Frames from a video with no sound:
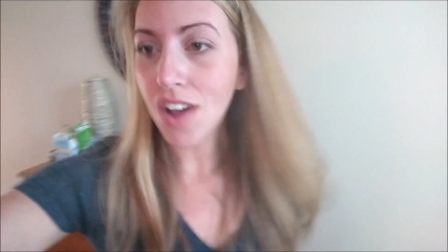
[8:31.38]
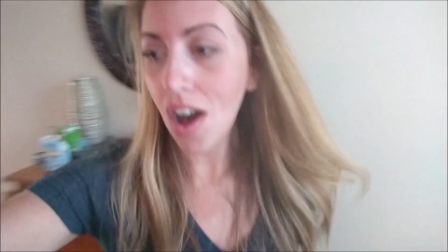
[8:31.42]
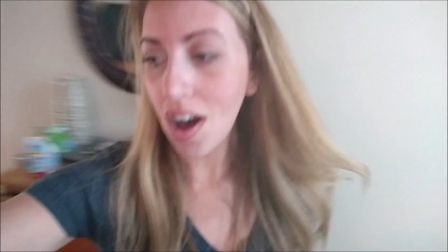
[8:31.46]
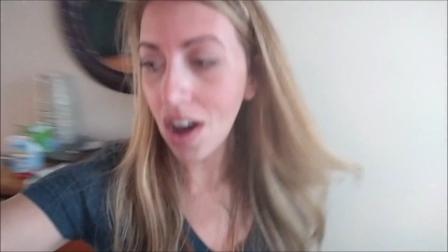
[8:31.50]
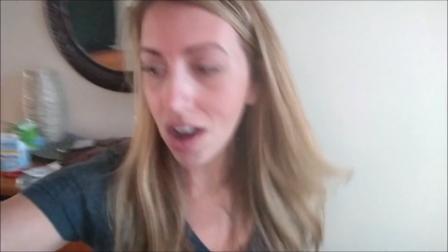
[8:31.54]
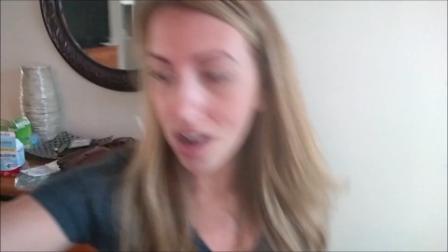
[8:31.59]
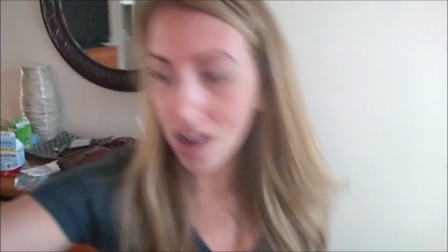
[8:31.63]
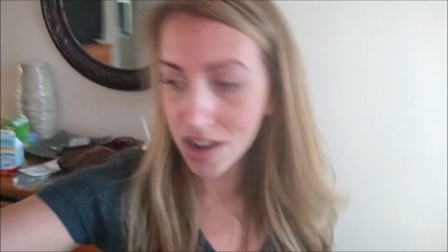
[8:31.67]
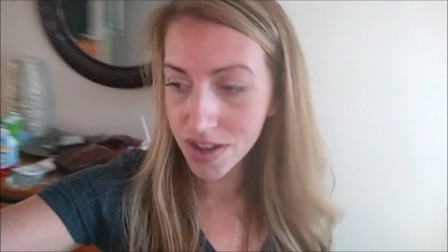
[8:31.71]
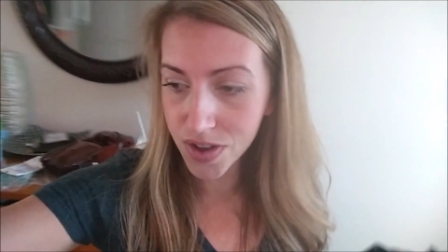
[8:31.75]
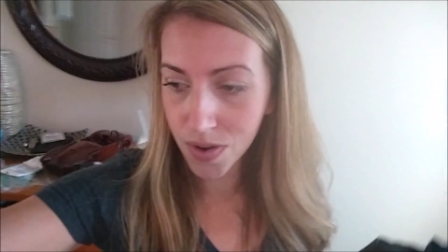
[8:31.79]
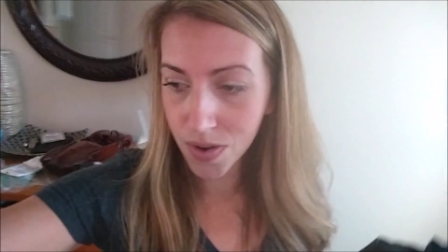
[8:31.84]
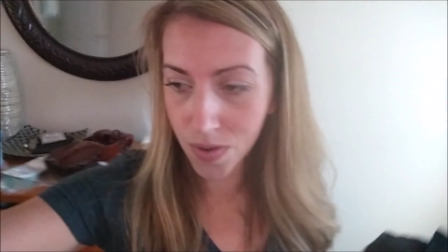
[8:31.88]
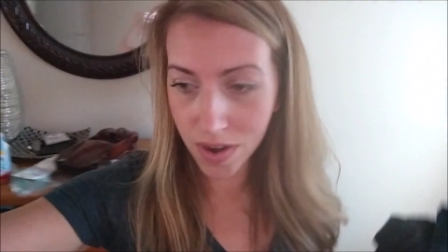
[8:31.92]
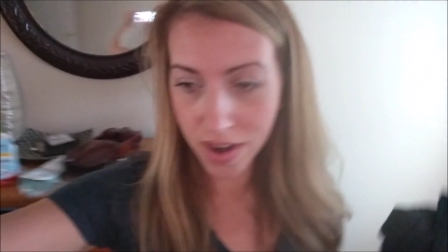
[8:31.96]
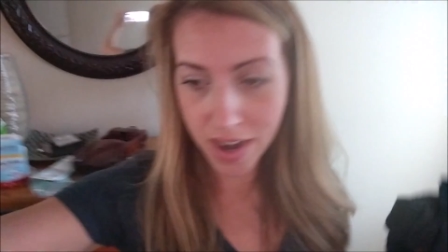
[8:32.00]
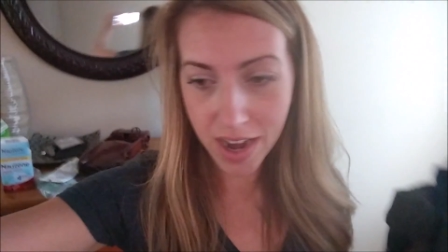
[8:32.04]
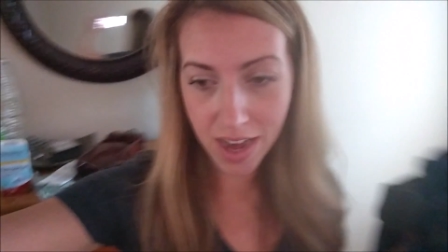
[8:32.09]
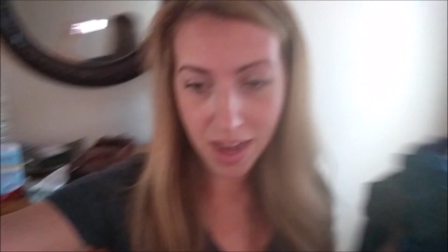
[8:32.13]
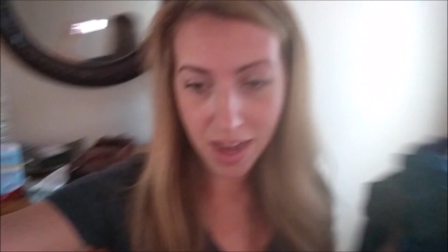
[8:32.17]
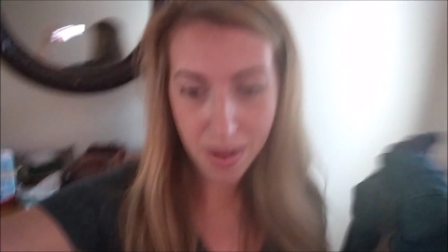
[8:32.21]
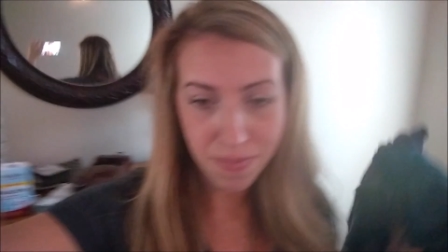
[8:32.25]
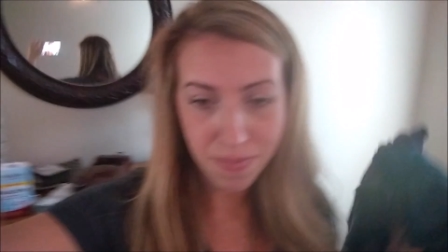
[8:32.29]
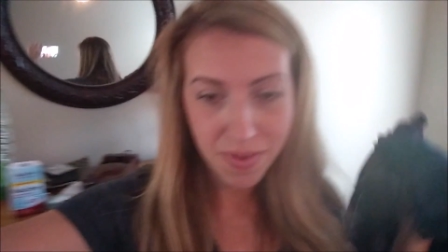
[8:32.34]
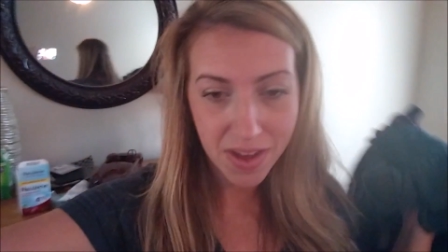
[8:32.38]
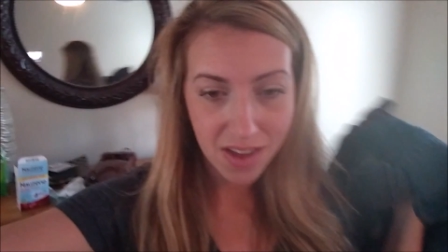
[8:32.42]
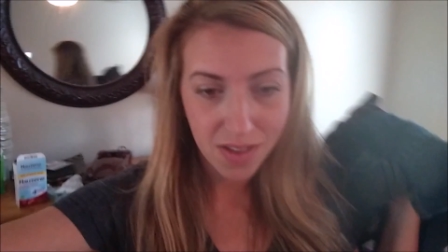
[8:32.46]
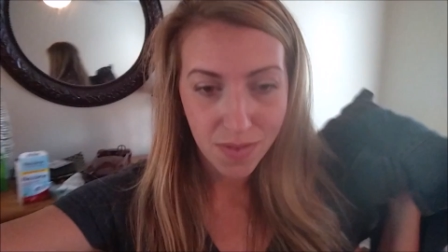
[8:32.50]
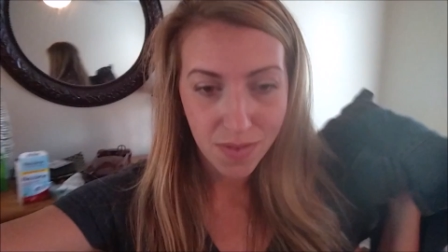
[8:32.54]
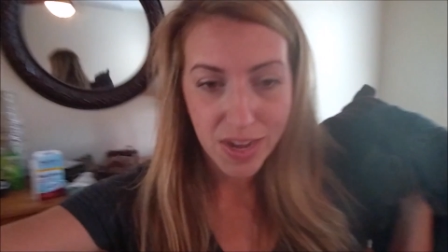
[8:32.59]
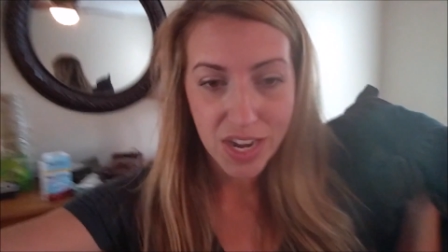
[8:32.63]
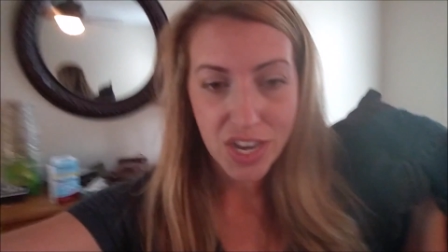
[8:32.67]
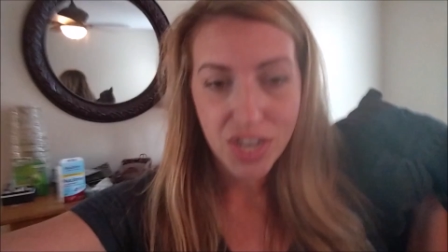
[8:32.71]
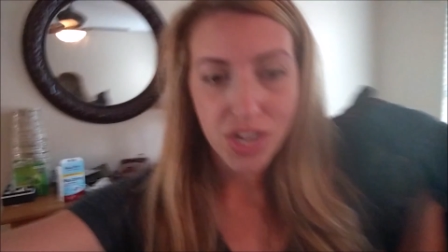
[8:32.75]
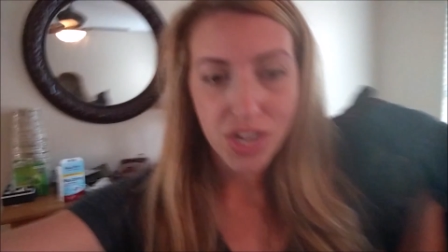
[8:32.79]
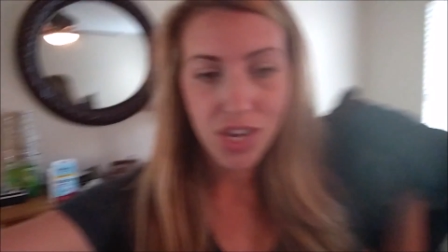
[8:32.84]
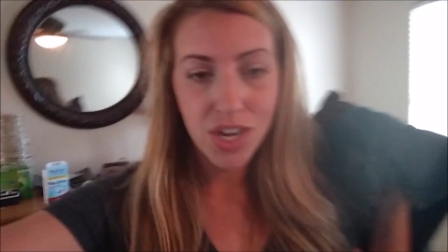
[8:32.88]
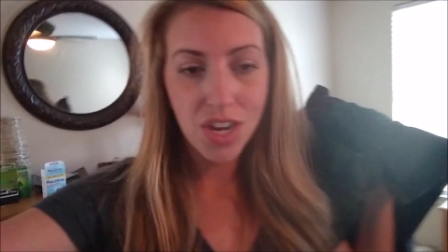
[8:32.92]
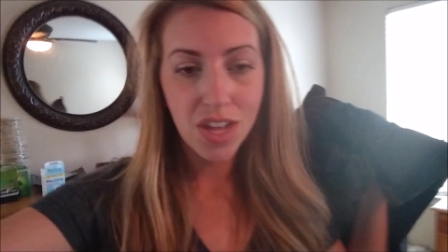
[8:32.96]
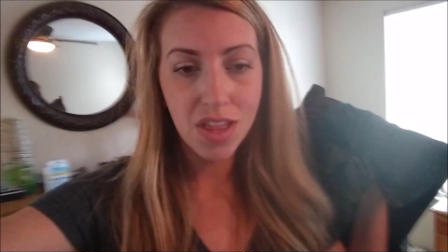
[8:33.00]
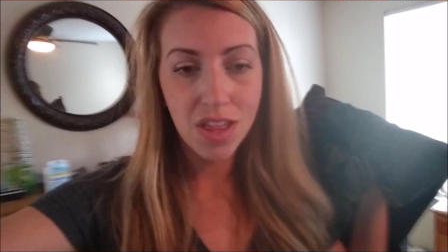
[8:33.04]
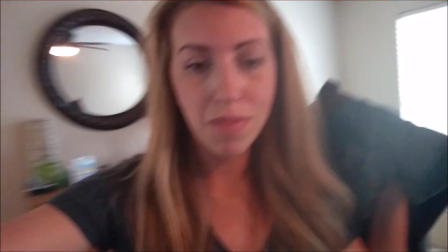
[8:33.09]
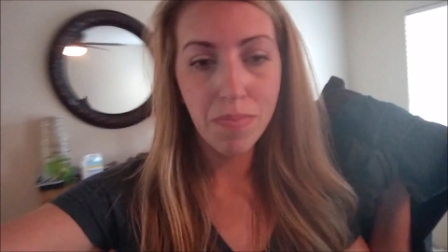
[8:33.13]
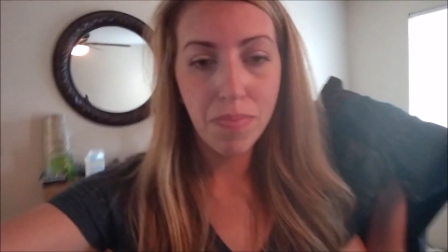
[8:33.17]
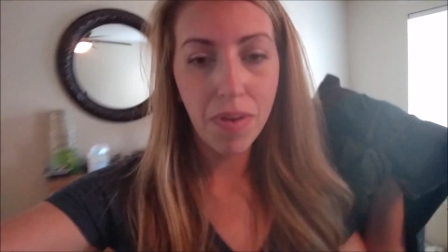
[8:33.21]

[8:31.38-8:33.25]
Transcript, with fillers: all torn up because we took the